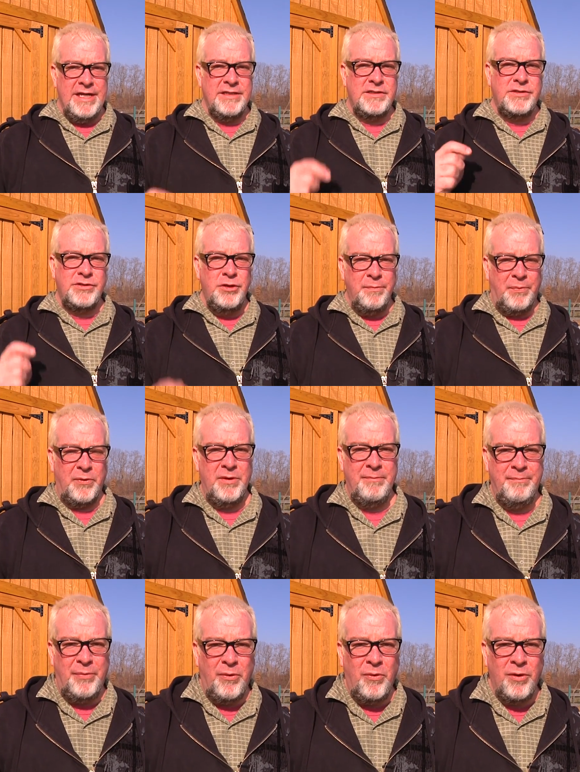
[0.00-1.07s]
is super
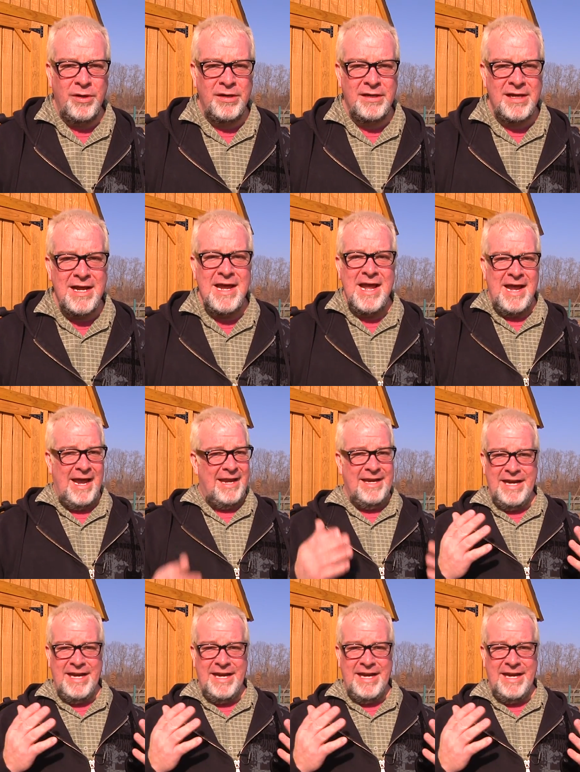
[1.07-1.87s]
important, and